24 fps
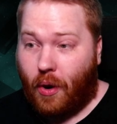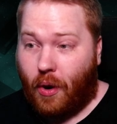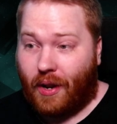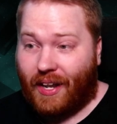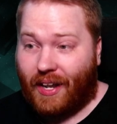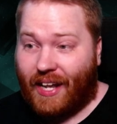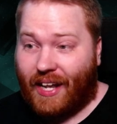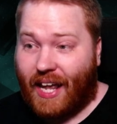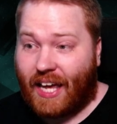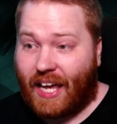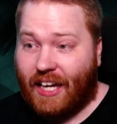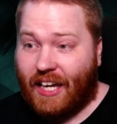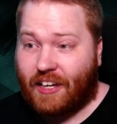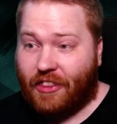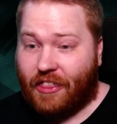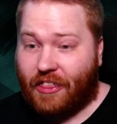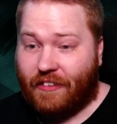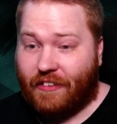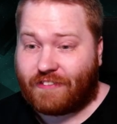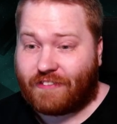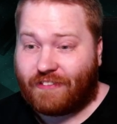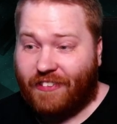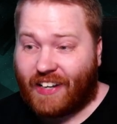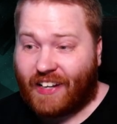like
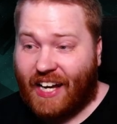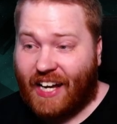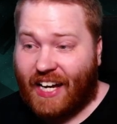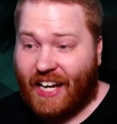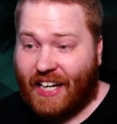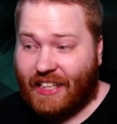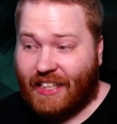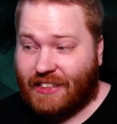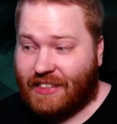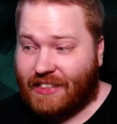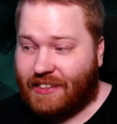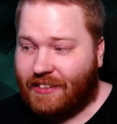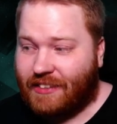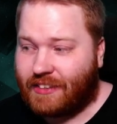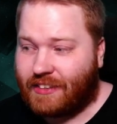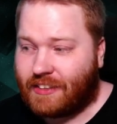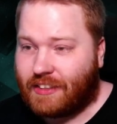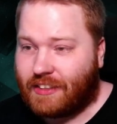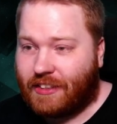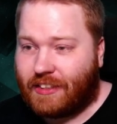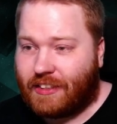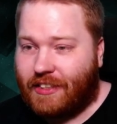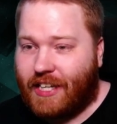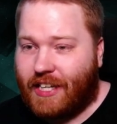the flies
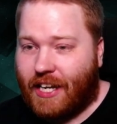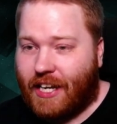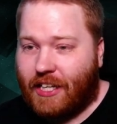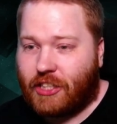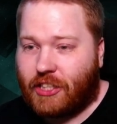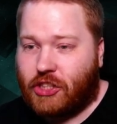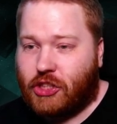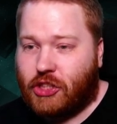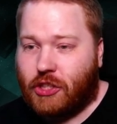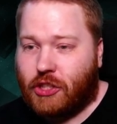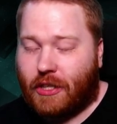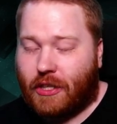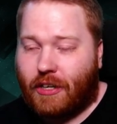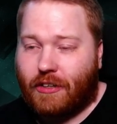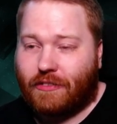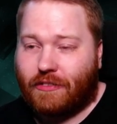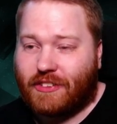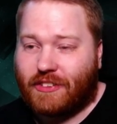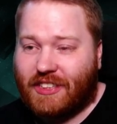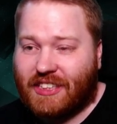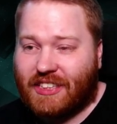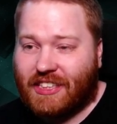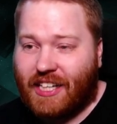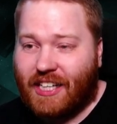getting shot out of
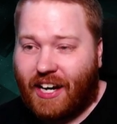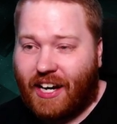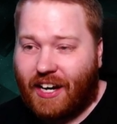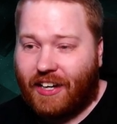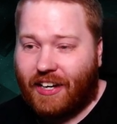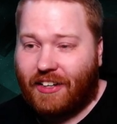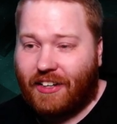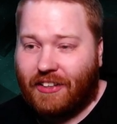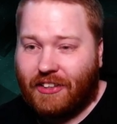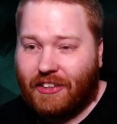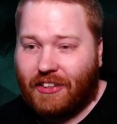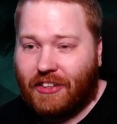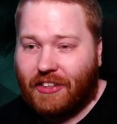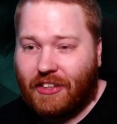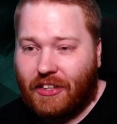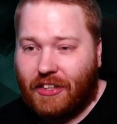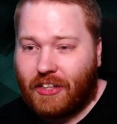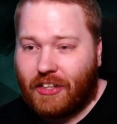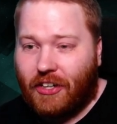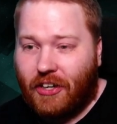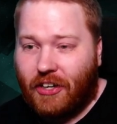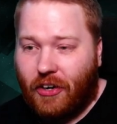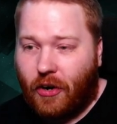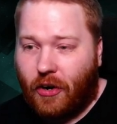the sky.
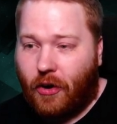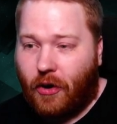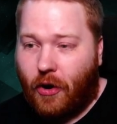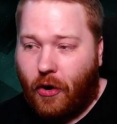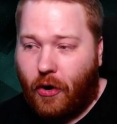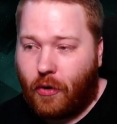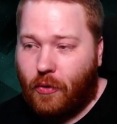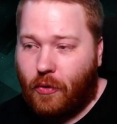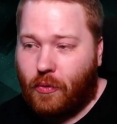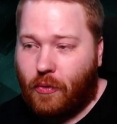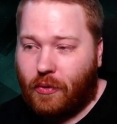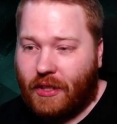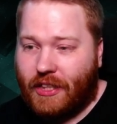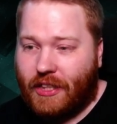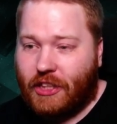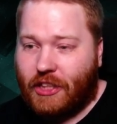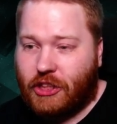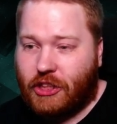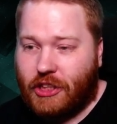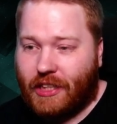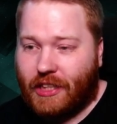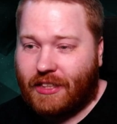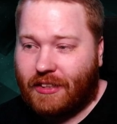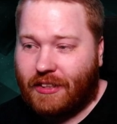Holy
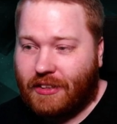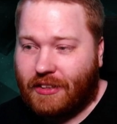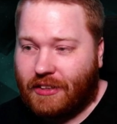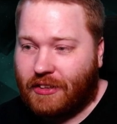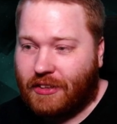shit.